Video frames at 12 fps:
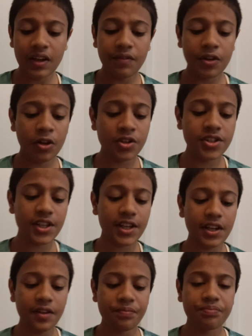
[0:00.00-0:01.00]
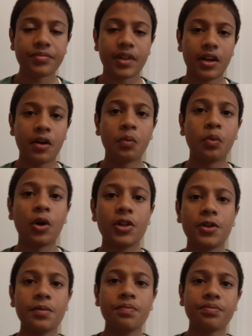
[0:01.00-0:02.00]
velocity,
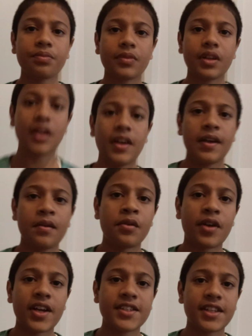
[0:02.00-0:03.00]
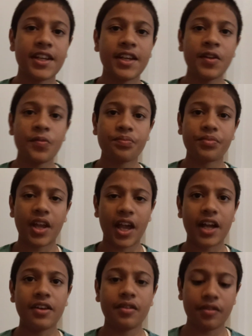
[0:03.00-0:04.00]
volume, veracity,
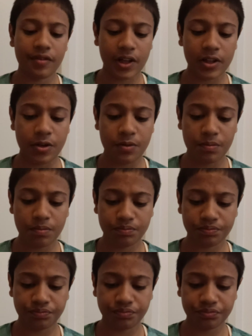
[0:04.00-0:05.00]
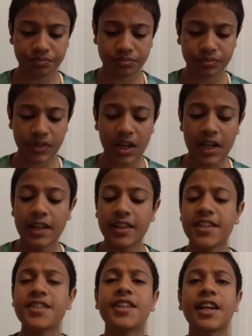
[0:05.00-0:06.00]
and value.
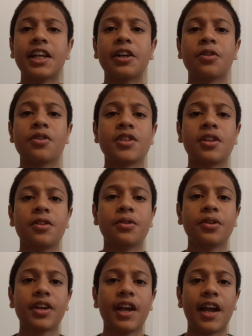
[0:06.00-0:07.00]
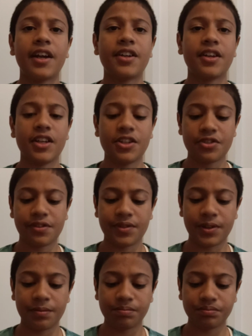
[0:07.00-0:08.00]
Let's take a closer look at each of
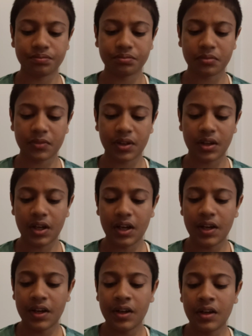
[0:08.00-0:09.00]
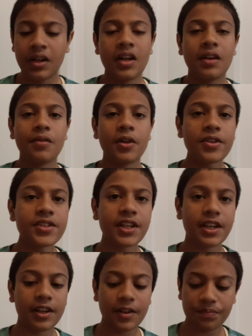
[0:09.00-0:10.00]
them.
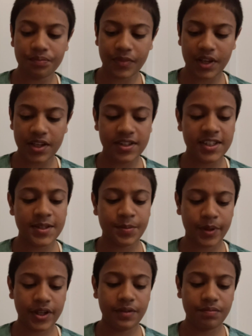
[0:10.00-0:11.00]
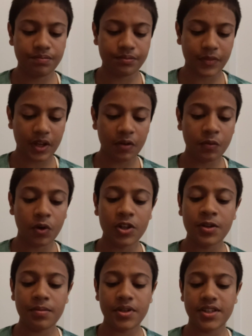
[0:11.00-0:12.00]
Velocity is the speed.
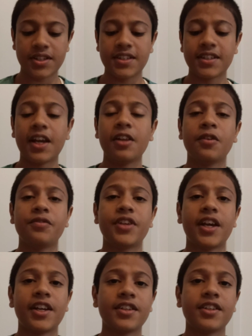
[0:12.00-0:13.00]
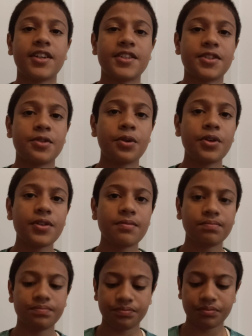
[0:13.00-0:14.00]
Volume is the scale of data that's stored,
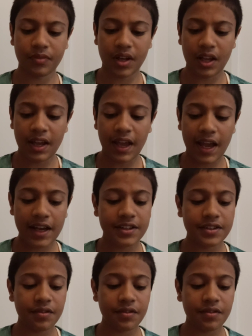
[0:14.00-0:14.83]
and